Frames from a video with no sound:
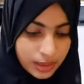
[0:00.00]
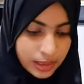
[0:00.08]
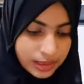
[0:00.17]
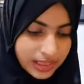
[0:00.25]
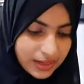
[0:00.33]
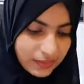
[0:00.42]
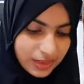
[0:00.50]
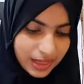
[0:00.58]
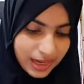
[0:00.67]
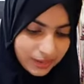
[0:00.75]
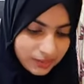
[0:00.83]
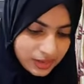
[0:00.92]
Then we
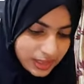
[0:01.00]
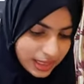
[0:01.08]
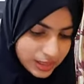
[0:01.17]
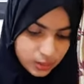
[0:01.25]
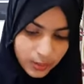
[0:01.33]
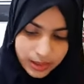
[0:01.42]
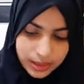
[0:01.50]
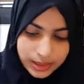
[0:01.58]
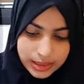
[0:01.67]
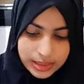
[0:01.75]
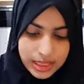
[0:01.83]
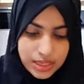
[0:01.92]
have the next one
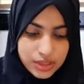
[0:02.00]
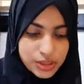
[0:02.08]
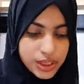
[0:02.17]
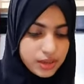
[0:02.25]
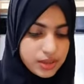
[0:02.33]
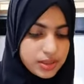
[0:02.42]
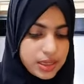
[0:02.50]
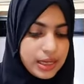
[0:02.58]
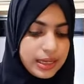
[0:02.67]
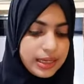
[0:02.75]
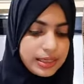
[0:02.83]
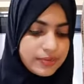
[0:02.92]
is
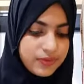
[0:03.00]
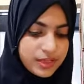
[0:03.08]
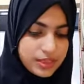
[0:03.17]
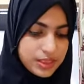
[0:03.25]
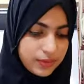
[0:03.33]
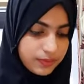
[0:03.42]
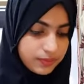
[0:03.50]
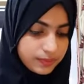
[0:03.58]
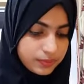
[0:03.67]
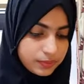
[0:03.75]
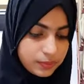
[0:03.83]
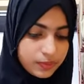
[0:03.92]
gerundial infinitive.
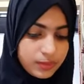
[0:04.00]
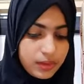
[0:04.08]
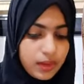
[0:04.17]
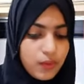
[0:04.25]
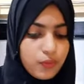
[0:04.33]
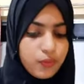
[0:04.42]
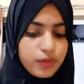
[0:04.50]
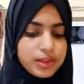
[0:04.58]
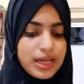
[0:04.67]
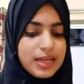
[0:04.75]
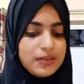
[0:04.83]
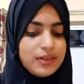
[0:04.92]
For
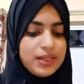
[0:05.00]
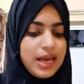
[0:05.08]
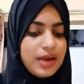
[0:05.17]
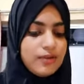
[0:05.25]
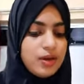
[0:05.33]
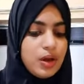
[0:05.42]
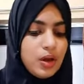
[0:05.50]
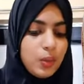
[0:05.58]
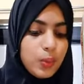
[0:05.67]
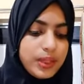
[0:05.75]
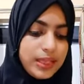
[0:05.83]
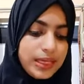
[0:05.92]
that we have
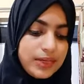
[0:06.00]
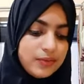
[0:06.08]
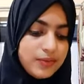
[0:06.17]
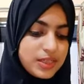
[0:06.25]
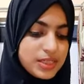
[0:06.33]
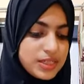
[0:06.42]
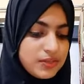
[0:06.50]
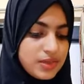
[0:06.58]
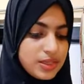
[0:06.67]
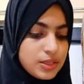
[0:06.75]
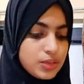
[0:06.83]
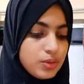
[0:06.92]
when the infinitive
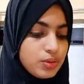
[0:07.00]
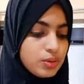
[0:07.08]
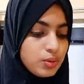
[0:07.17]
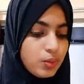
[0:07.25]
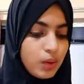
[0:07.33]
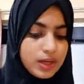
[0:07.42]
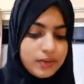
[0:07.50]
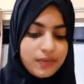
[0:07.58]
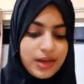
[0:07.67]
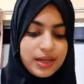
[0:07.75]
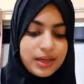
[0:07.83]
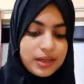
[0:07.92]
is used to
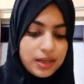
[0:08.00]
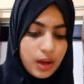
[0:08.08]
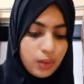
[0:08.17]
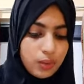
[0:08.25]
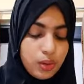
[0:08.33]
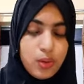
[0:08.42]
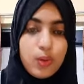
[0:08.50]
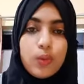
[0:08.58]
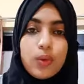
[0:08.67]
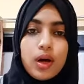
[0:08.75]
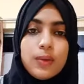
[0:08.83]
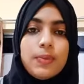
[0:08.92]
qualify a noun,
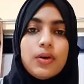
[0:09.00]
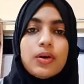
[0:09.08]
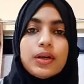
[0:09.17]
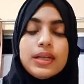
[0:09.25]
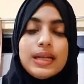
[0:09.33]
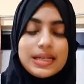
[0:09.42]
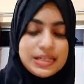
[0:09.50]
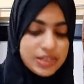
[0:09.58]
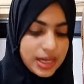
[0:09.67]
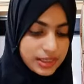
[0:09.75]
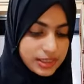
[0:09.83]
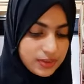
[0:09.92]
verb or an
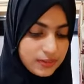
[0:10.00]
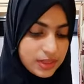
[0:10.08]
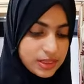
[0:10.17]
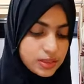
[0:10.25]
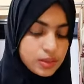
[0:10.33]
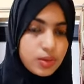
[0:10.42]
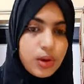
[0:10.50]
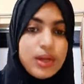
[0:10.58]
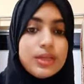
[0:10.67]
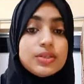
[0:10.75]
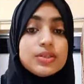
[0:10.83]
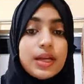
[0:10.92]
adjective, it is
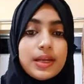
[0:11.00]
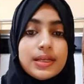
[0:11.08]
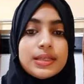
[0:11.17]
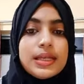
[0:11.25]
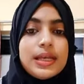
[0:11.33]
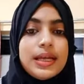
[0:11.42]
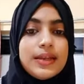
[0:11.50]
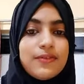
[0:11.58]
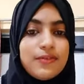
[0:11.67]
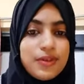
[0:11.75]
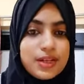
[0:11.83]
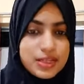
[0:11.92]
called gerundial
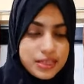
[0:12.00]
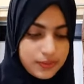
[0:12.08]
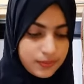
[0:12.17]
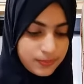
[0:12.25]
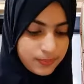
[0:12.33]
infinitive.